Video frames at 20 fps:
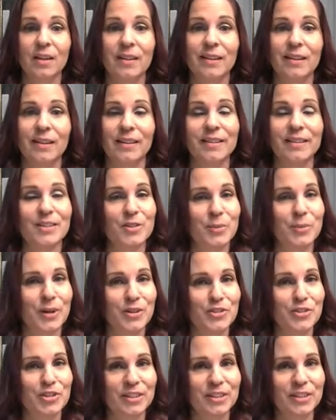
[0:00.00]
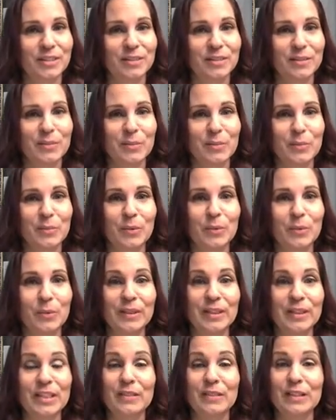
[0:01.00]
In this question, we're
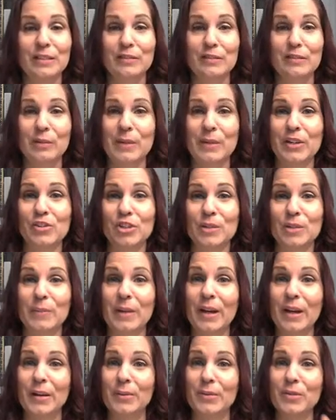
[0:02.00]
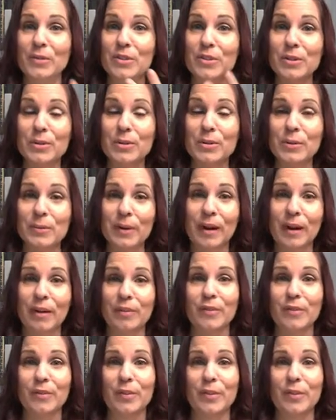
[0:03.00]
only given information about two out
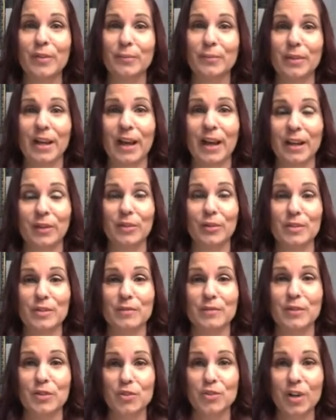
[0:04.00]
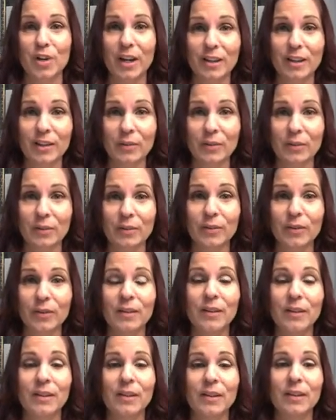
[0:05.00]
of three angles of the triangle.
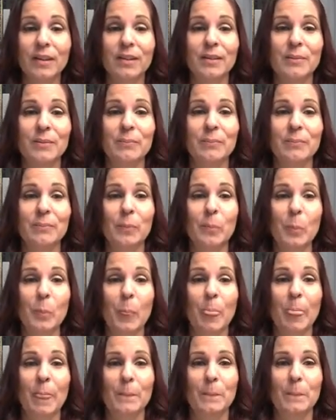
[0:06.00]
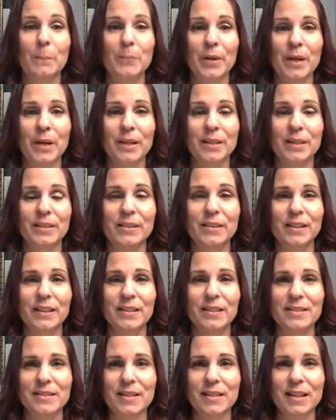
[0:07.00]
But
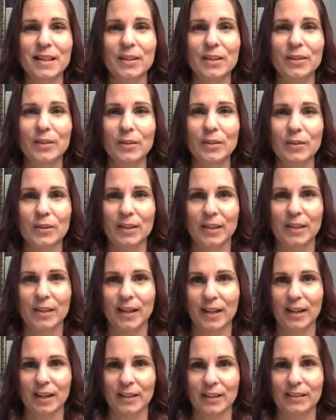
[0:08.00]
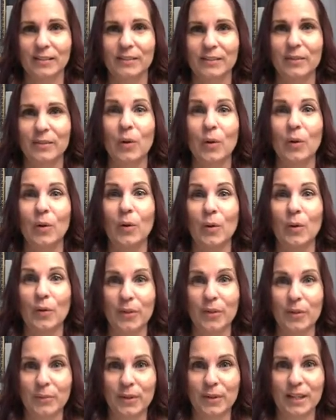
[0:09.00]
let's take a look at all
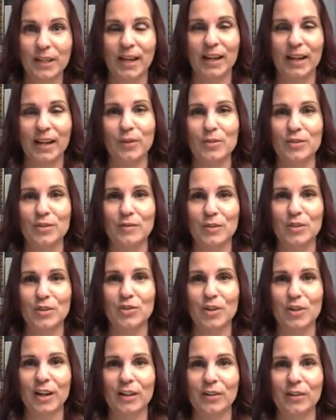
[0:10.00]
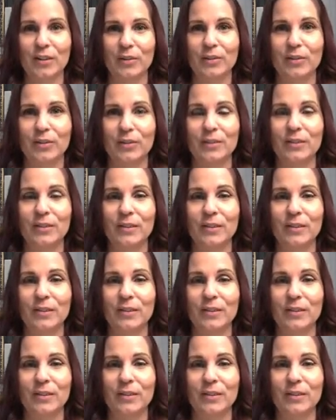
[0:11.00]
three angles of the triangle